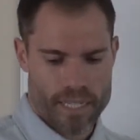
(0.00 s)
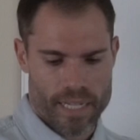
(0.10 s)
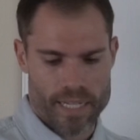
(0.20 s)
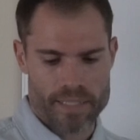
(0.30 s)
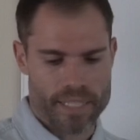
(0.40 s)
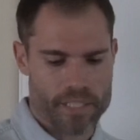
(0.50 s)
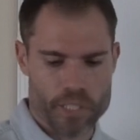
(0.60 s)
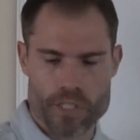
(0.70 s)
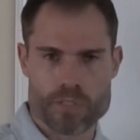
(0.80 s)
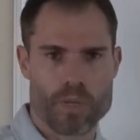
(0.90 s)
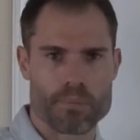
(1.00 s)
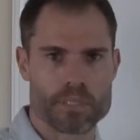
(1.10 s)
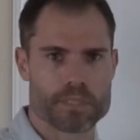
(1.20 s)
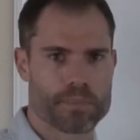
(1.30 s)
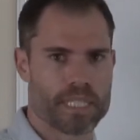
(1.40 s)
and then Uniswap
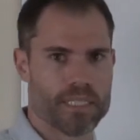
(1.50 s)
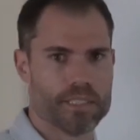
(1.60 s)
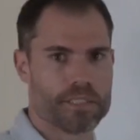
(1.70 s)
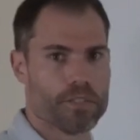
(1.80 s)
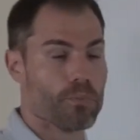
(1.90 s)
looks pretty good too.